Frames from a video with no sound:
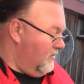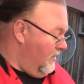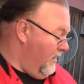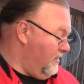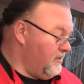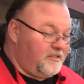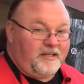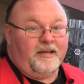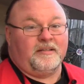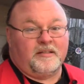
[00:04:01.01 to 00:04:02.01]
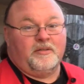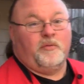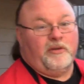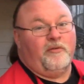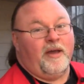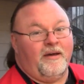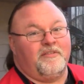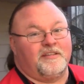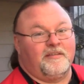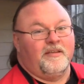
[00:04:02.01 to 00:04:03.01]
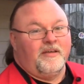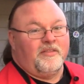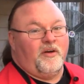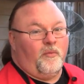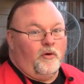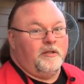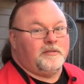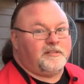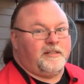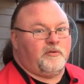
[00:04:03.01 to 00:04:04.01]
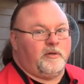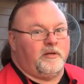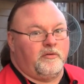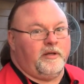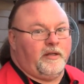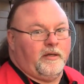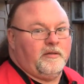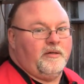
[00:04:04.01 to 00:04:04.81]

Actually, technically, we don't have the one secret ingredient.